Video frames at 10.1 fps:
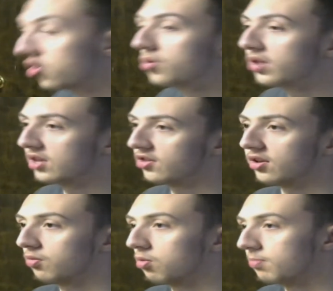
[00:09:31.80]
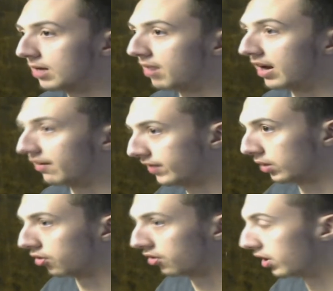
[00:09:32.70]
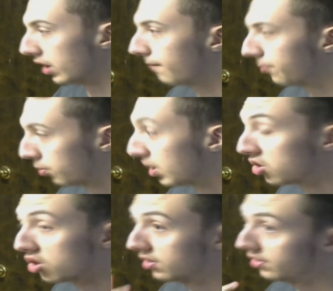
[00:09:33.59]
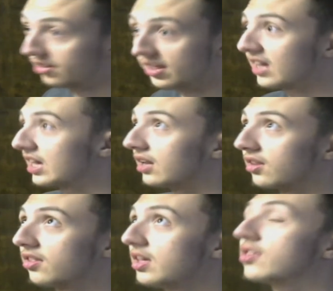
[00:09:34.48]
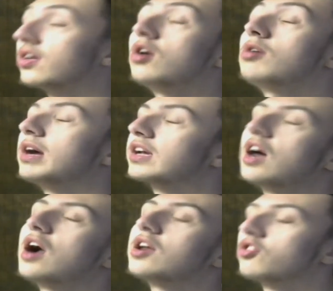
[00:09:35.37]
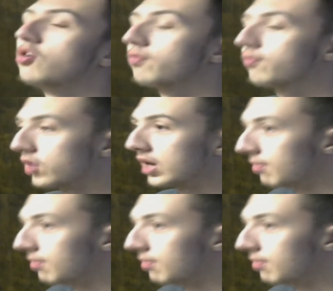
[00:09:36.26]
two seasons were made by Feel Studio, which the second season, oh my god, it's so freaking